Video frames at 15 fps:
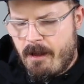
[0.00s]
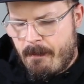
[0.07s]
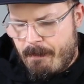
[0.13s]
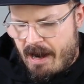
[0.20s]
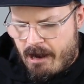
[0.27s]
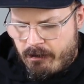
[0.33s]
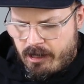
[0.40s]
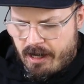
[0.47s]

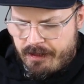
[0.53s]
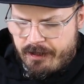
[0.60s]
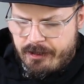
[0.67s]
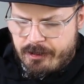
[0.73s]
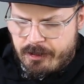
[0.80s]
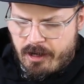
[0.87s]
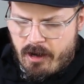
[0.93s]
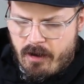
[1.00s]
Power on the
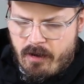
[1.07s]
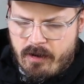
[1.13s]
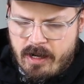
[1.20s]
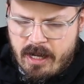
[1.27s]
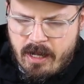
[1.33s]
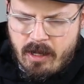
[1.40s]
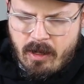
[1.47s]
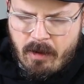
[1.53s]
drone,
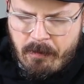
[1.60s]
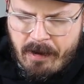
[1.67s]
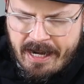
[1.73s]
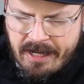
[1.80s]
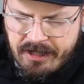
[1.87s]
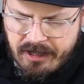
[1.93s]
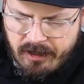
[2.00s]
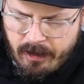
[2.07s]

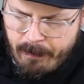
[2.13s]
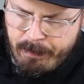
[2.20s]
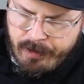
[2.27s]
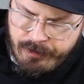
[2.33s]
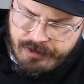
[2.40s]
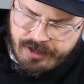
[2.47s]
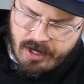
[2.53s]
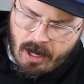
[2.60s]
wait until it
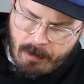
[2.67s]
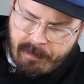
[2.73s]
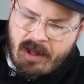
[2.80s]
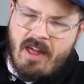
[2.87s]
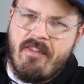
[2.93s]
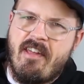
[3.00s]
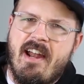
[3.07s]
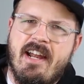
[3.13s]
boots up,
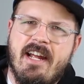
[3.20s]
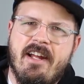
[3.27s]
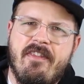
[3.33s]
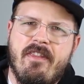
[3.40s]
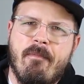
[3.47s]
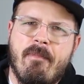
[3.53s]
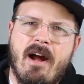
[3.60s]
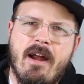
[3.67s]
and then
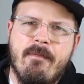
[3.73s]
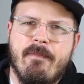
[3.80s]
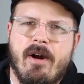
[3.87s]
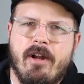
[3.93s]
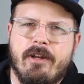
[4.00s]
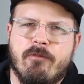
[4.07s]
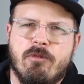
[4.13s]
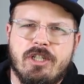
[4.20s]
hit the bind
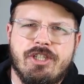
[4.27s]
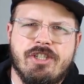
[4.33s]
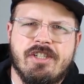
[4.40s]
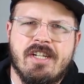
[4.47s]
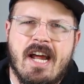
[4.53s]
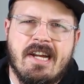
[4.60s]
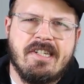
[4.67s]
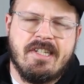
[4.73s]
button, which is
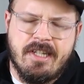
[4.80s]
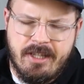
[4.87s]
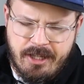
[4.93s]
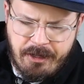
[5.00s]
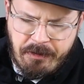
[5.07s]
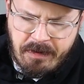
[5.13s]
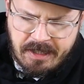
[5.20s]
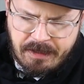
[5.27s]
next to
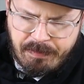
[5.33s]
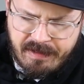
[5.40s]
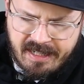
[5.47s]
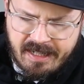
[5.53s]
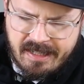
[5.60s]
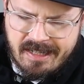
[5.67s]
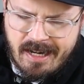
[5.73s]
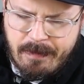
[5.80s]
the
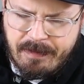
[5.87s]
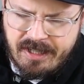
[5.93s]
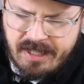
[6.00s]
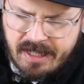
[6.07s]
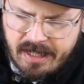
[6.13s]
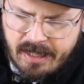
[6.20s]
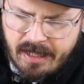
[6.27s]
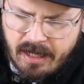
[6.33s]
USB
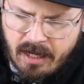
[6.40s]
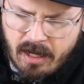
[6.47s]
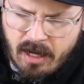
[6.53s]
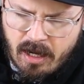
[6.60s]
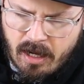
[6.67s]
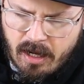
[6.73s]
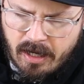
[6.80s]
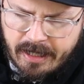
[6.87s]
Type-C
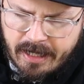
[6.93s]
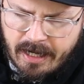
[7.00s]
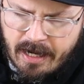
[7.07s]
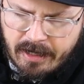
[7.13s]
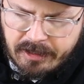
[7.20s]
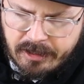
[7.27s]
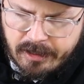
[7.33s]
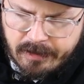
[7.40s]

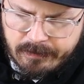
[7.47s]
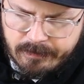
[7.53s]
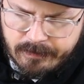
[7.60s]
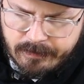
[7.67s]
connector.